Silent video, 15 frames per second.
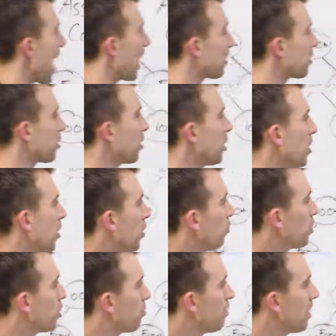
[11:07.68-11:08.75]
match,
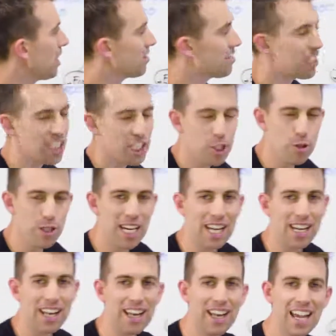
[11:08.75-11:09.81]
which means that you
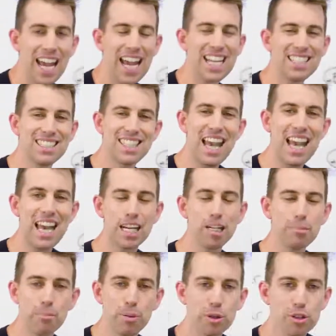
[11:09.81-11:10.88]
get a
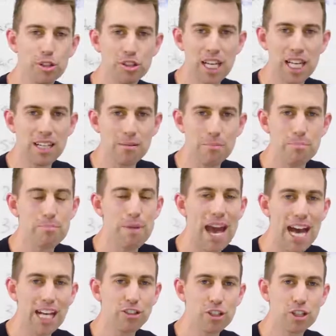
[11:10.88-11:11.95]
10%
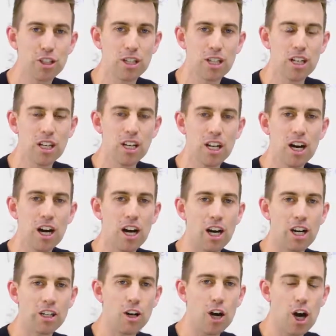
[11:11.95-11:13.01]
match
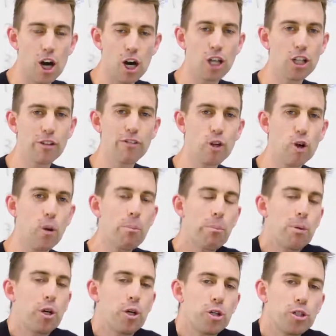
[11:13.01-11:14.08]
on all of
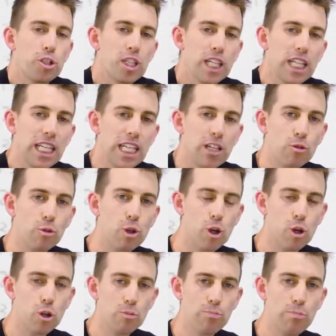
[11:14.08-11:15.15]
your personally
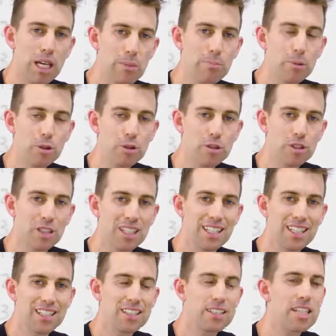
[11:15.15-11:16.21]
enrolled
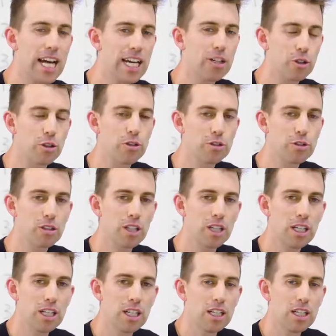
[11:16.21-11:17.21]
people's cycles.